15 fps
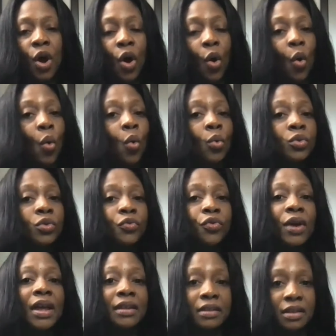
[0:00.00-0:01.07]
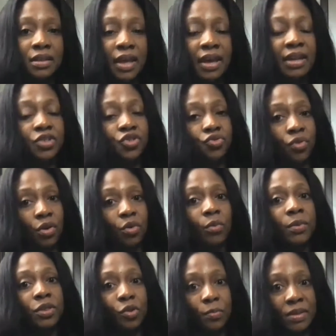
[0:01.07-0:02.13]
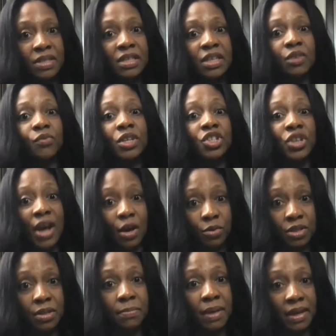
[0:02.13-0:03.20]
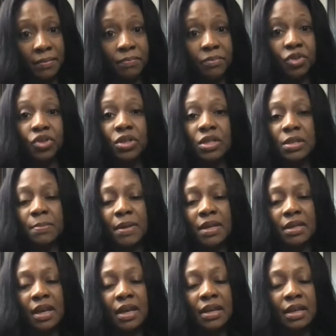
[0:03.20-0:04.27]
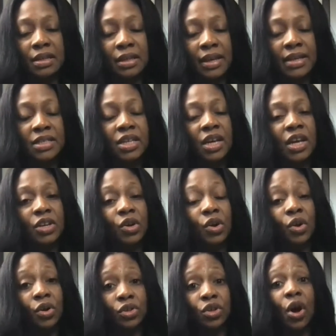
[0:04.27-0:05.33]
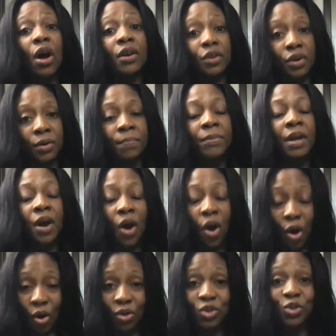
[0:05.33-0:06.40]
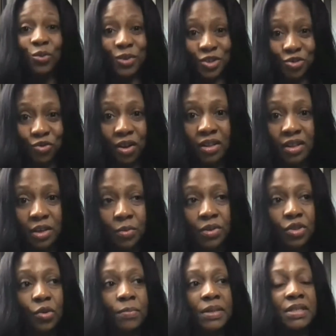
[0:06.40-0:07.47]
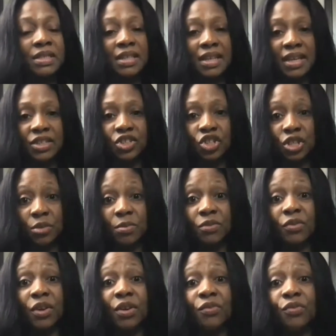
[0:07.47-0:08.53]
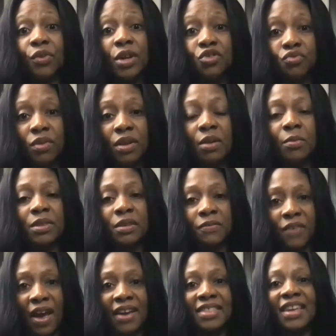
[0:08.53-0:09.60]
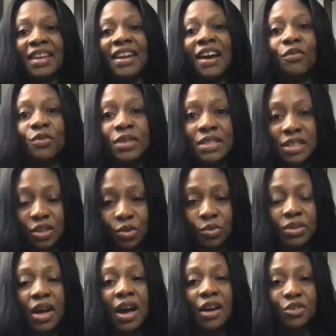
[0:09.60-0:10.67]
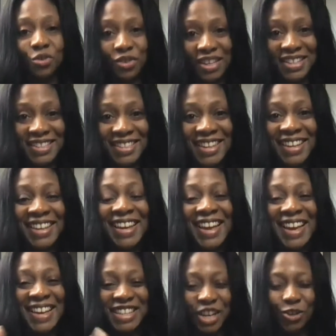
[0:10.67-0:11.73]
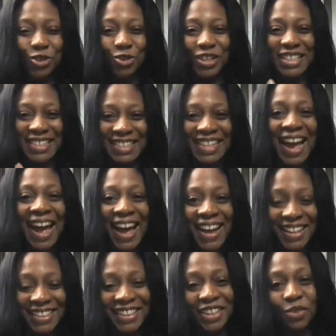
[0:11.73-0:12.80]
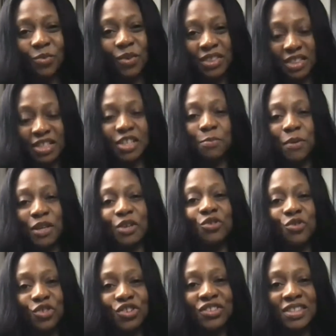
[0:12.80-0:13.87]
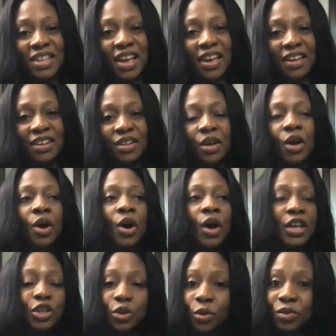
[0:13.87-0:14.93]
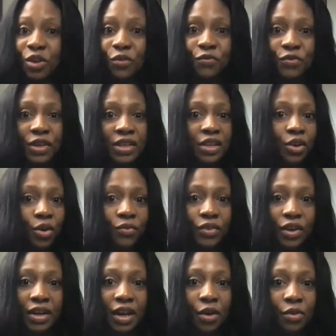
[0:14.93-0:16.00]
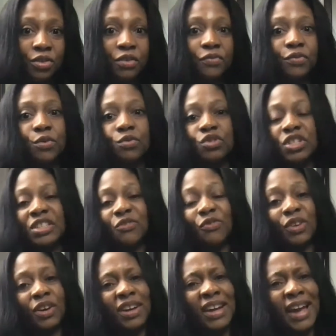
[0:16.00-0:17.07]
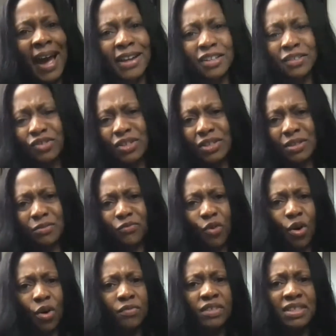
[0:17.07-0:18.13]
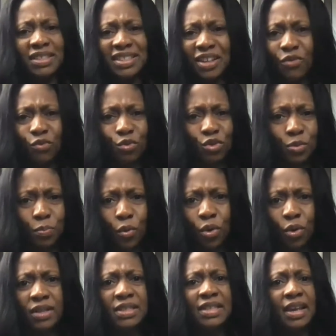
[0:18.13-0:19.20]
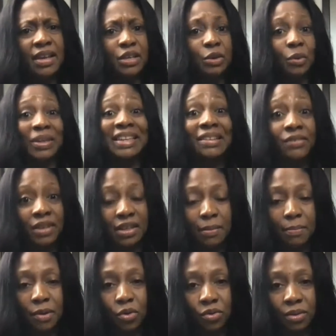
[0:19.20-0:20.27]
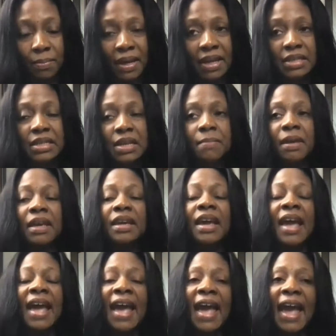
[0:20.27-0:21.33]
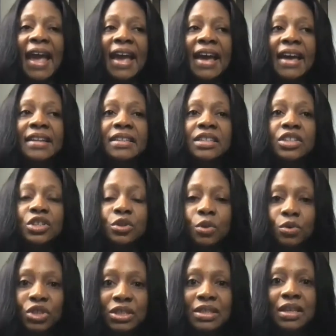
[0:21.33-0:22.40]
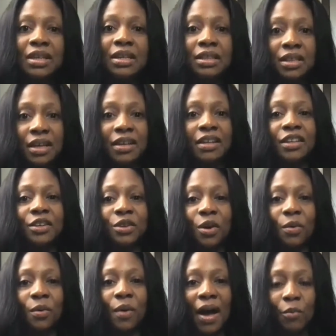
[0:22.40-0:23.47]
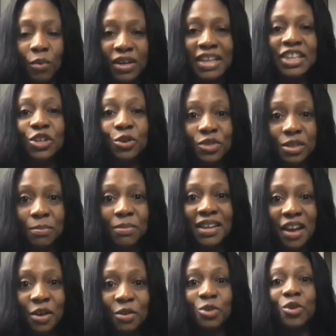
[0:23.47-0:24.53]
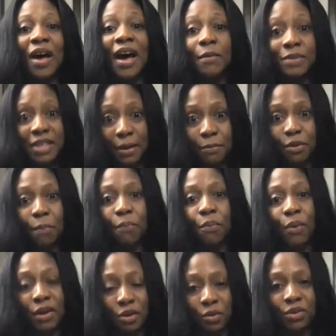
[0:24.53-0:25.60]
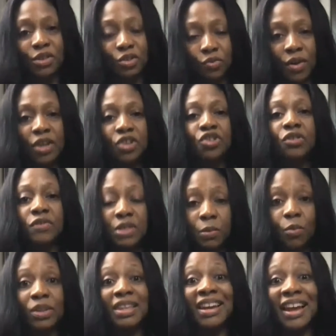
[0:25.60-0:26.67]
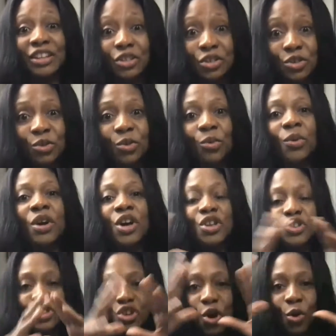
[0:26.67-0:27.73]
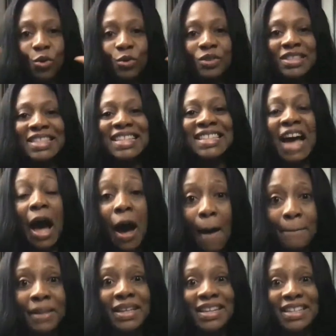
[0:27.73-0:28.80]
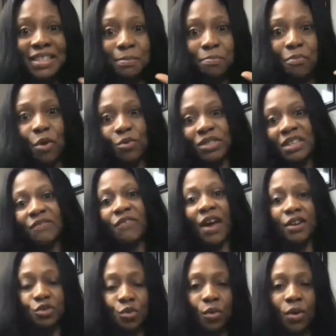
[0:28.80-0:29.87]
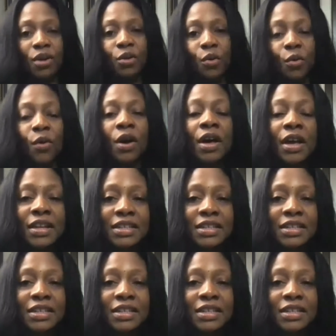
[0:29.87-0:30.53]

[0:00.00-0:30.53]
old friend that had struggled with obesity reach out to me. She's been in Atlanta, and her daughter also is struggling with obesity. And she was very frustrated with the fact that every single doctor they see tells her exactly what this pediatrician said. They're feeding her very healthy food. She's very active. She's involved in several sports, even in the middle of the pandemic. And, she's like, look, I want to hear something else. So I was able to point her in the direction of someone that I knew knows this complex multifactorial,